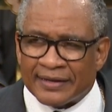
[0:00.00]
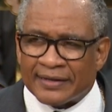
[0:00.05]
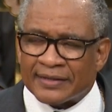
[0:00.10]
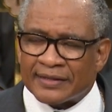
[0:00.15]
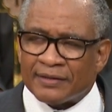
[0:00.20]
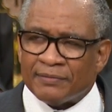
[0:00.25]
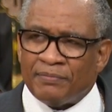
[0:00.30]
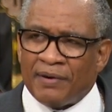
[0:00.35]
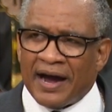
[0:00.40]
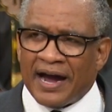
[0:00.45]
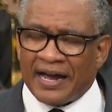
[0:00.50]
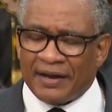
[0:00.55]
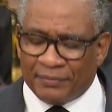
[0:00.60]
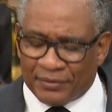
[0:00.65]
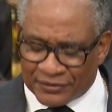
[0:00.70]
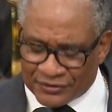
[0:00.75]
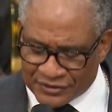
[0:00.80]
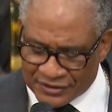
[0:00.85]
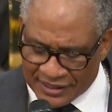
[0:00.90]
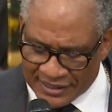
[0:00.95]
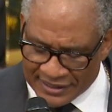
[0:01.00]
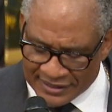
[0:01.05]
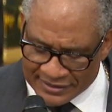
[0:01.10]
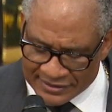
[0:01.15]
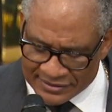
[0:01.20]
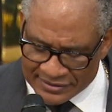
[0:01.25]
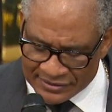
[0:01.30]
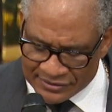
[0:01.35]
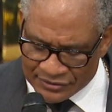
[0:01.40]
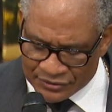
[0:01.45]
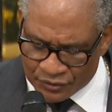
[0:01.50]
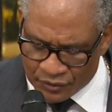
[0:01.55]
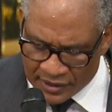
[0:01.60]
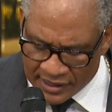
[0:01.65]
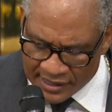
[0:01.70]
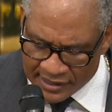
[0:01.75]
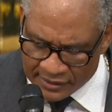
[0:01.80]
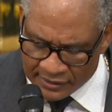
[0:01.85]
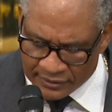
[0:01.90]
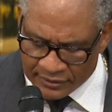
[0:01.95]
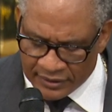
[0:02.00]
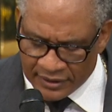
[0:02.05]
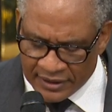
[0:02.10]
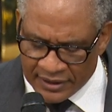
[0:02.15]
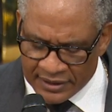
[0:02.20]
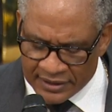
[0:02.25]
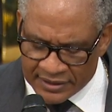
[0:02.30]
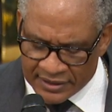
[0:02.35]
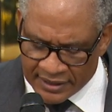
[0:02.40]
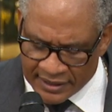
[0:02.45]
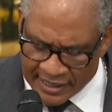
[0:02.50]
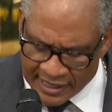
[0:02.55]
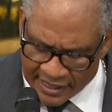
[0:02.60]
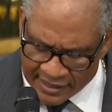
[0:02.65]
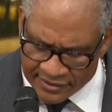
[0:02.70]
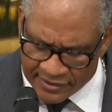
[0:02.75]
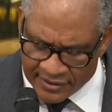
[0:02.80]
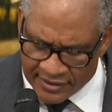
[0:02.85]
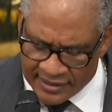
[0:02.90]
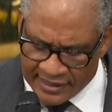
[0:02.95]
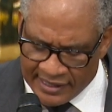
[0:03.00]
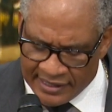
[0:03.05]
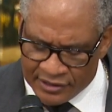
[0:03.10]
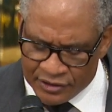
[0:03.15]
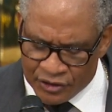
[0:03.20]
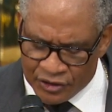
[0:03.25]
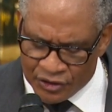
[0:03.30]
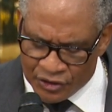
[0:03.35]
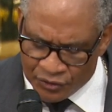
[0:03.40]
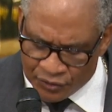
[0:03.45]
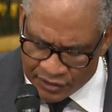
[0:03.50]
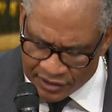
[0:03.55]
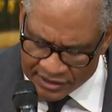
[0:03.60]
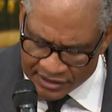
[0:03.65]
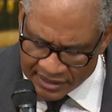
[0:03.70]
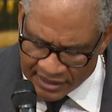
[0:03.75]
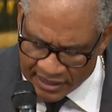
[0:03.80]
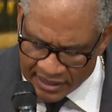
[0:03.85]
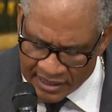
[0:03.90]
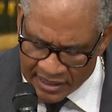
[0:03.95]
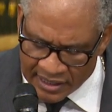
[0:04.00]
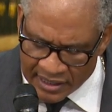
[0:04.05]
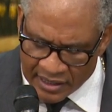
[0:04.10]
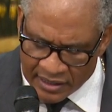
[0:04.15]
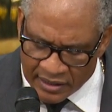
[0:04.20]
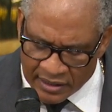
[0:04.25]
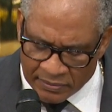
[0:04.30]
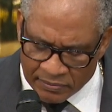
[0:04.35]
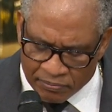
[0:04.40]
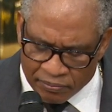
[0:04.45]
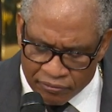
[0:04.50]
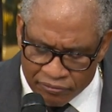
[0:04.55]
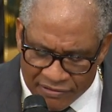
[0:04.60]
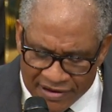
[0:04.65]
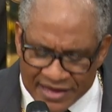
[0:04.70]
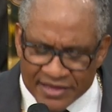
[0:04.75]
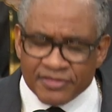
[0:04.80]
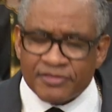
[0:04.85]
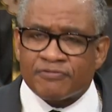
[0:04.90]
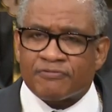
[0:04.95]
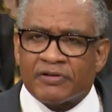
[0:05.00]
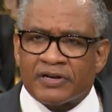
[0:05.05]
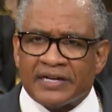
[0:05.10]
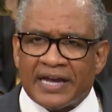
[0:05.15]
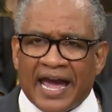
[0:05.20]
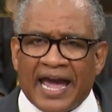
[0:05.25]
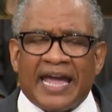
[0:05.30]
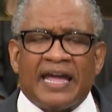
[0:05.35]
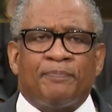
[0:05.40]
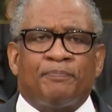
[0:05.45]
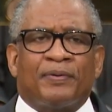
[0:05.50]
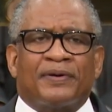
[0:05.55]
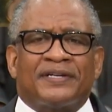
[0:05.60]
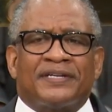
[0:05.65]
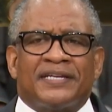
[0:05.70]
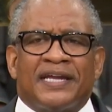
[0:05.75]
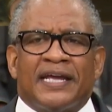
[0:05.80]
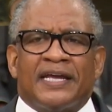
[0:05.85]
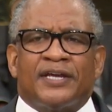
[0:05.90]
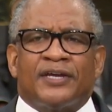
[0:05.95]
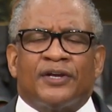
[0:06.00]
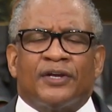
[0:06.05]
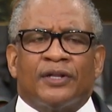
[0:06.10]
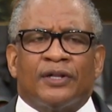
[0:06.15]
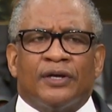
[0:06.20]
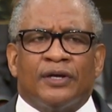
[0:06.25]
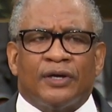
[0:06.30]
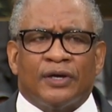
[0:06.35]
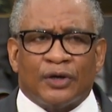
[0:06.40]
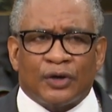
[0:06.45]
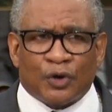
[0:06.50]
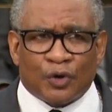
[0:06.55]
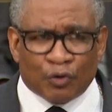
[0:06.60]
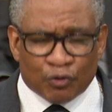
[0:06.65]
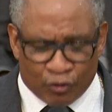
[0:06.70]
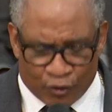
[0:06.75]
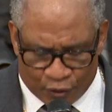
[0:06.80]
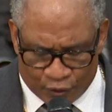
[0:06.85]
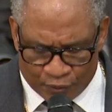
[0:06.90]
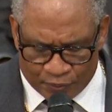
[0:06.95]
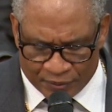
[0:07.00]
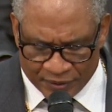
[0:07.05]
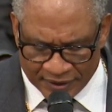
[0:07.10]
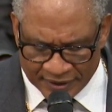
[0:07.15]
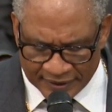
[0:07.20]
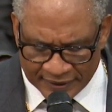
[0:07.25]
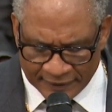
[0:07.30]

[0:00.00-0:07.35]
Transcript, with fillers: the Bible says, to dwell together in unity. Brethren, a particular group,